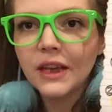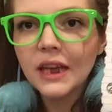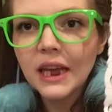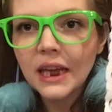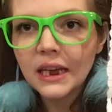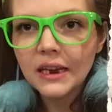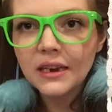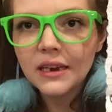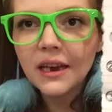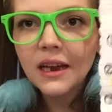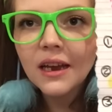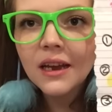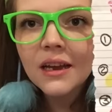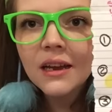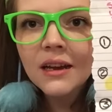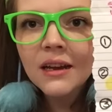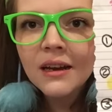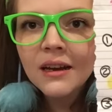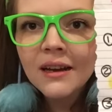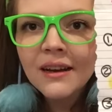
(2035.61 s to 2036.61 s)
candy,
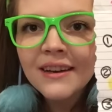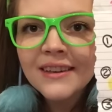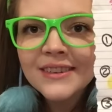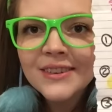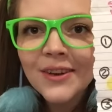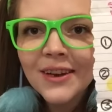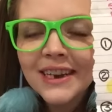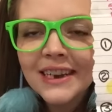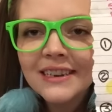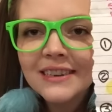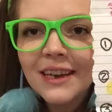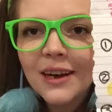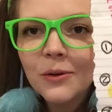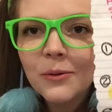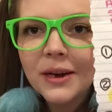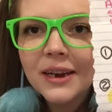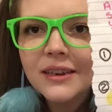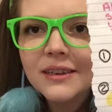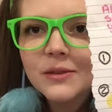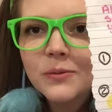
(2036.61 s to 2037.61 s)
so I can tell
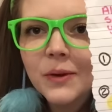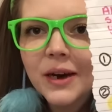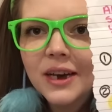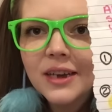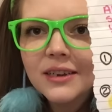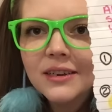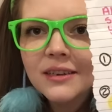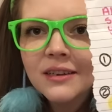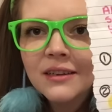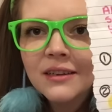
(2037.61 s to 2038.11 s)
what is what.